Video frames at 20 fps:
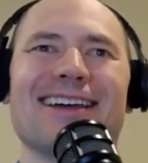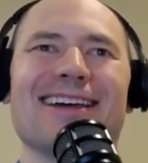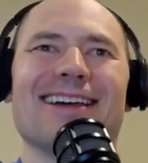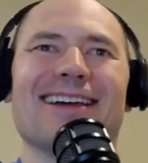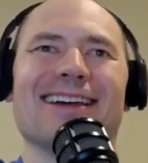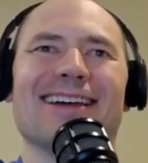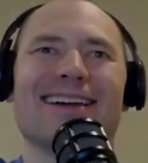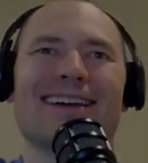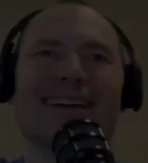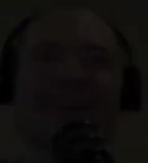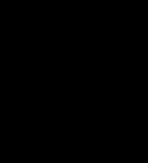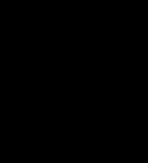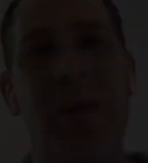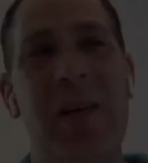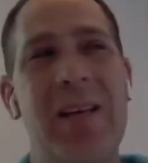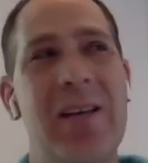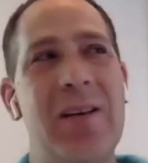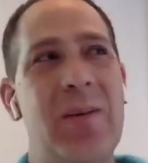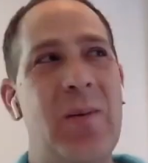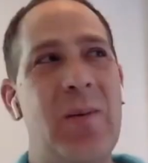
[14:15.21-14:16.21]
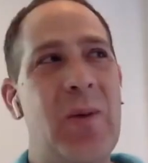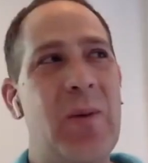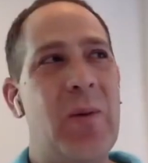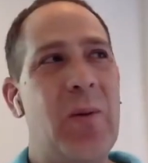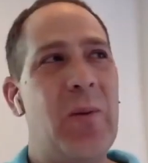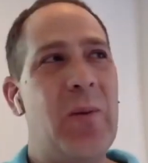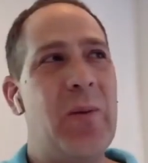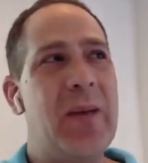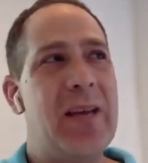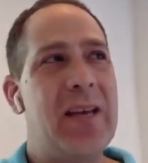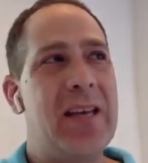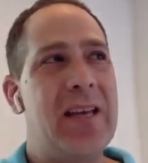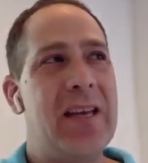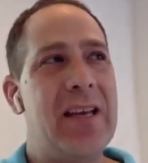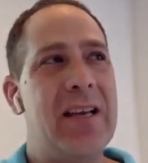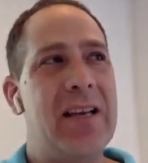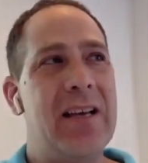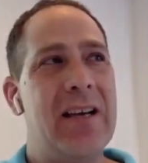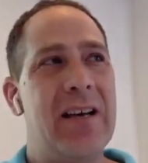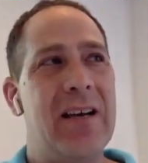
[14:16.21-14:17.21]
So we were
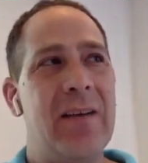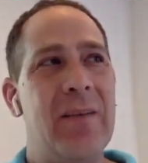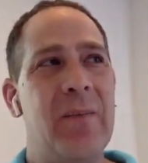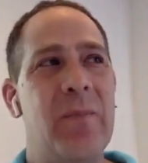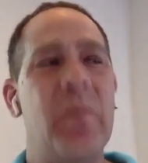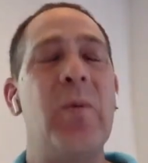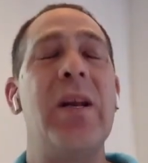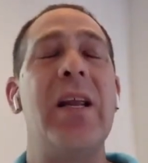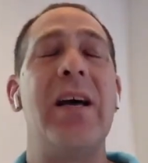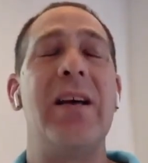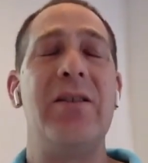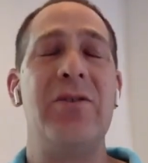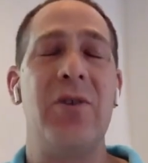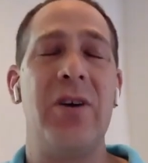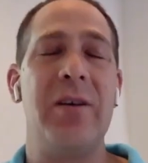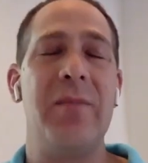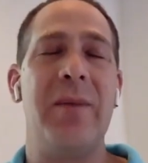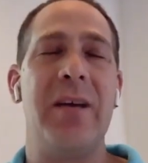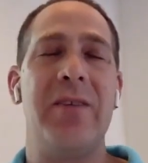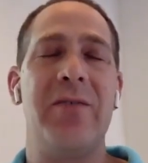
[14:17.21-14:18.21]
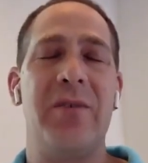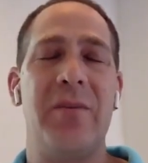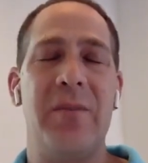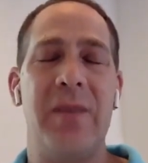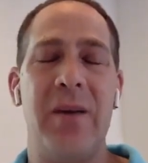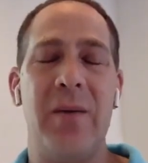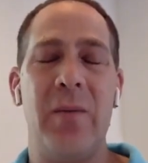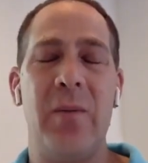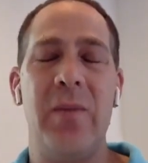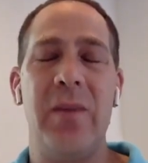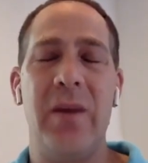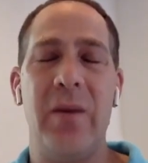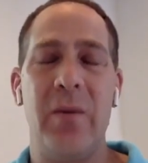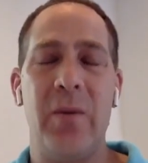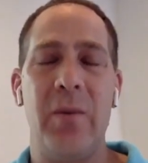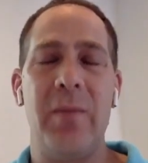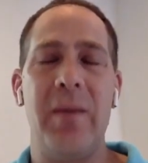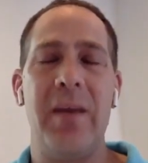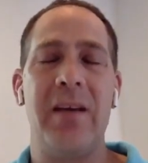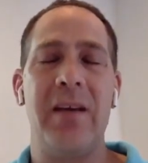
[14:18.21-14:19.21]
making, when I joined Metron, they
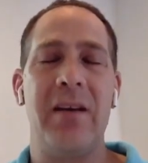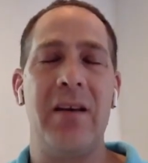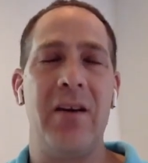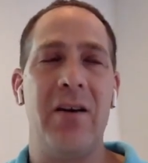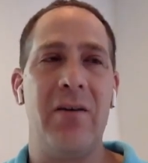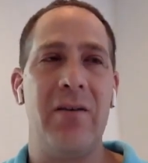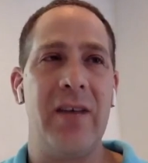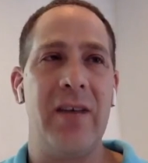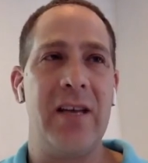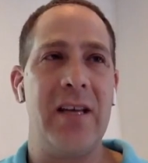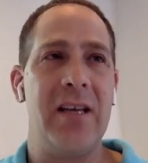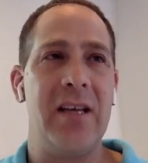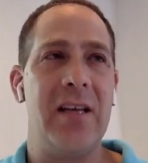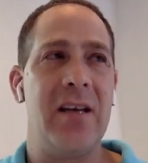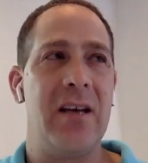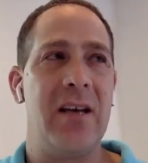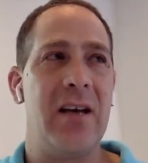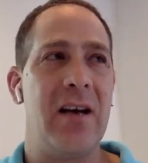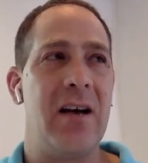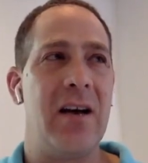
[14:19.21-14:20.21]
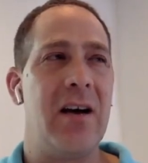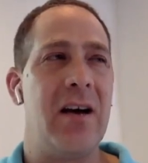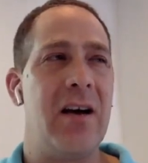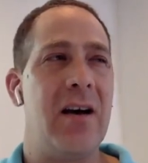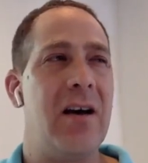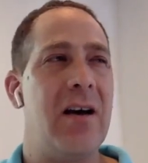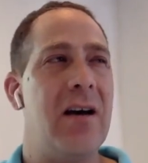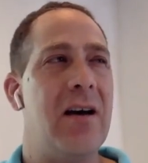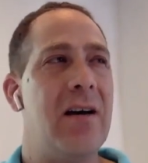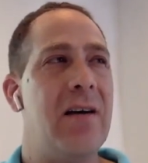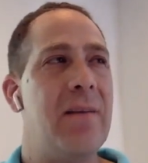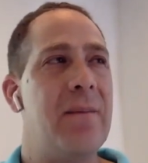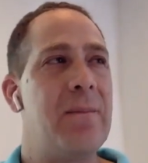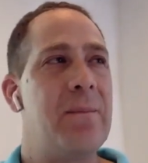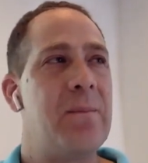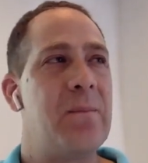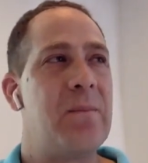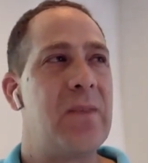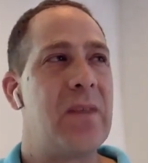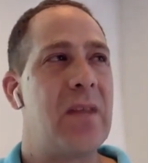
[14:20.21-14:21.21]
were making already
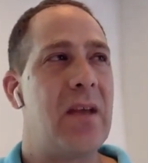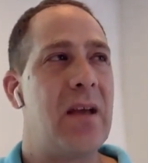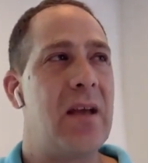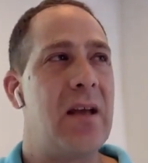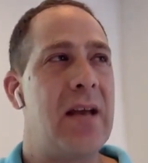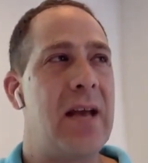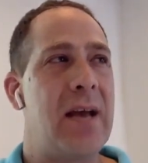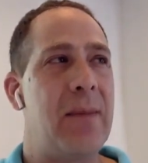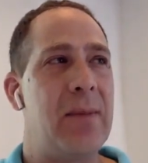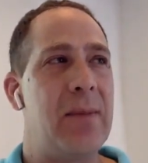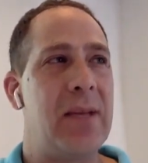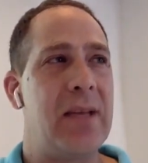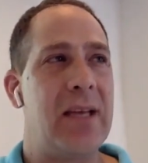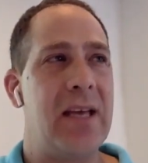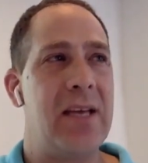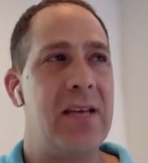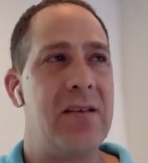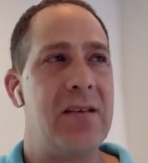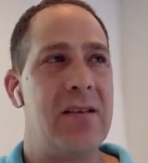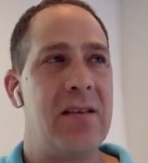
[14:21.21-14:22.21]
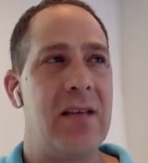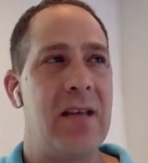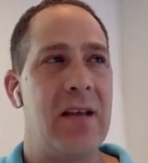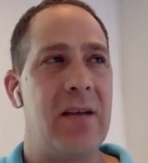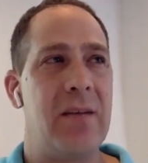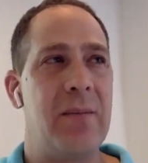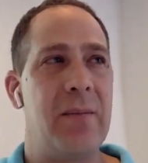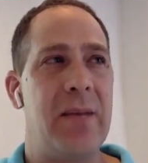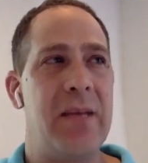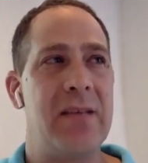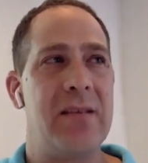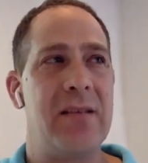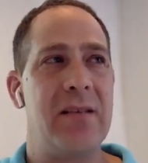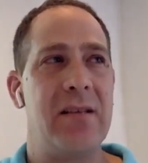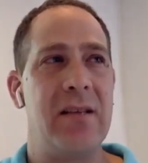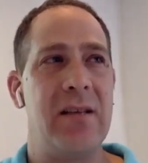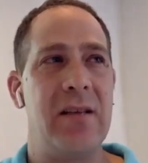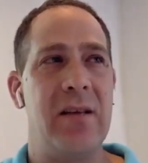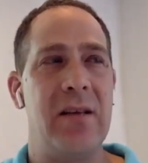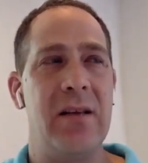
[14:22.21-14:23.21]
an application that
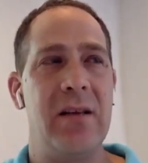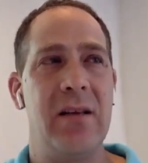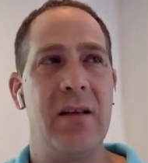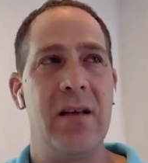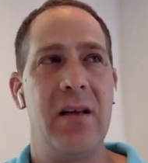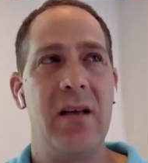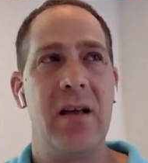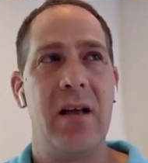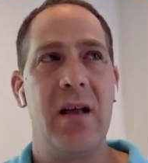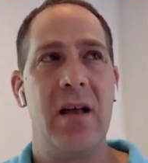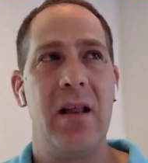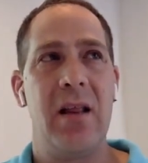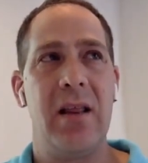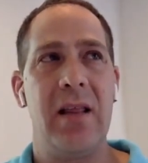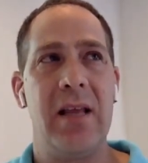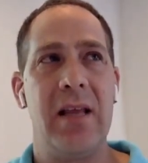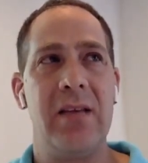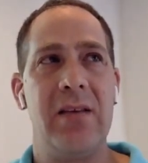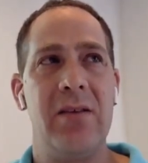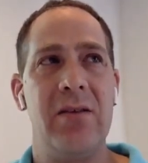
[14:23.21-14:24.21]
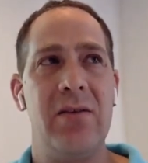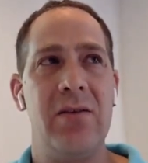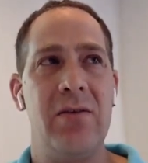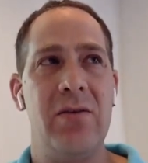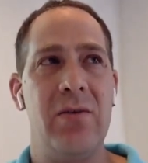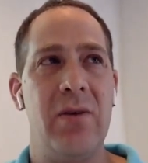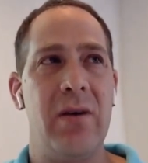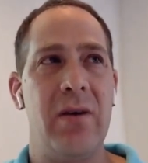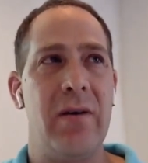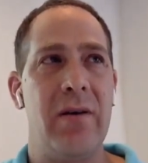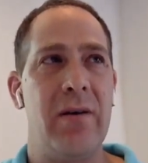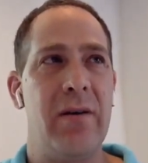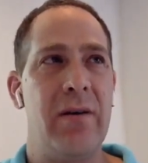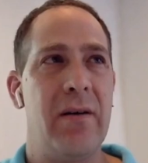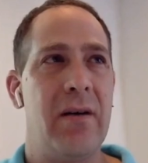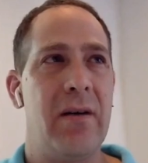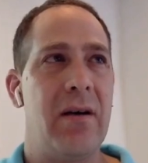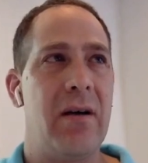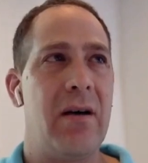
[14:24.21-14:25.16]
basically let you do a